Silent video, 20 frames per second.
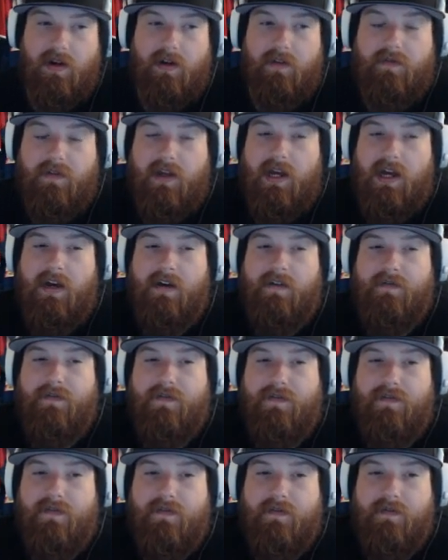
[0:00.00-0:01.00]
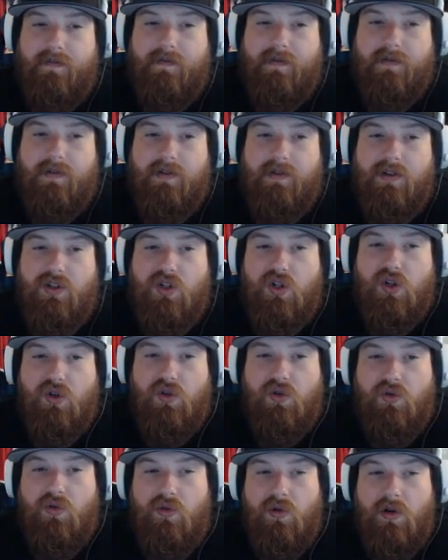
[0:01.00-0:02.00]
they have
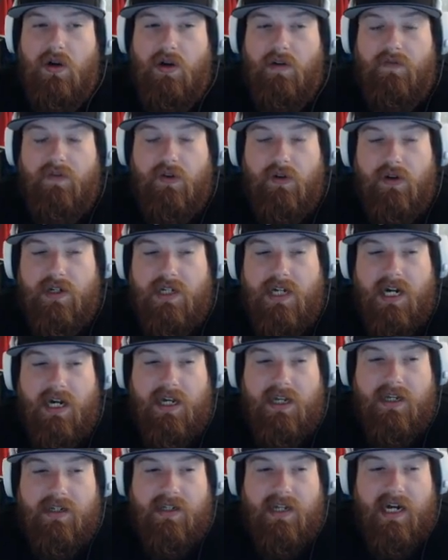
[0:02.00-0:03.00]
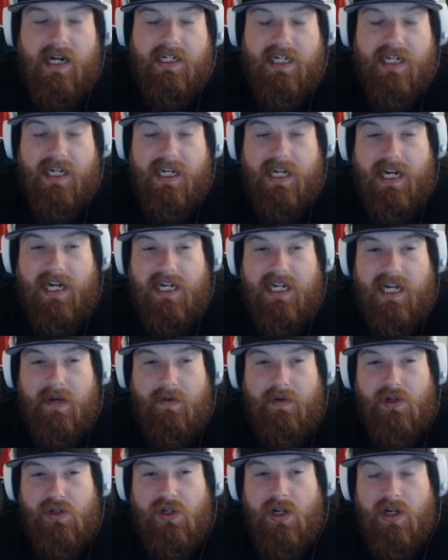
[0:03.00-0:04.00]
2 or fewer attack, he's not taking any
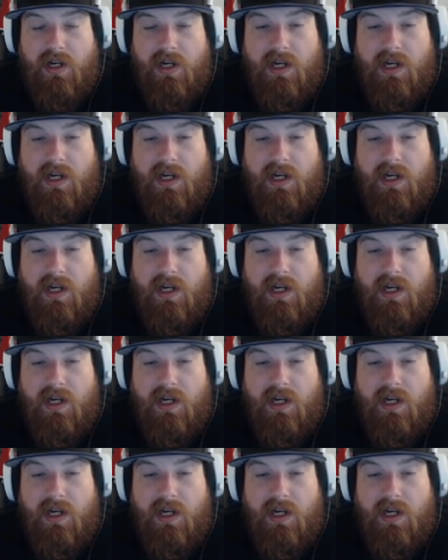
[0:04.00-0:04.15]
damage.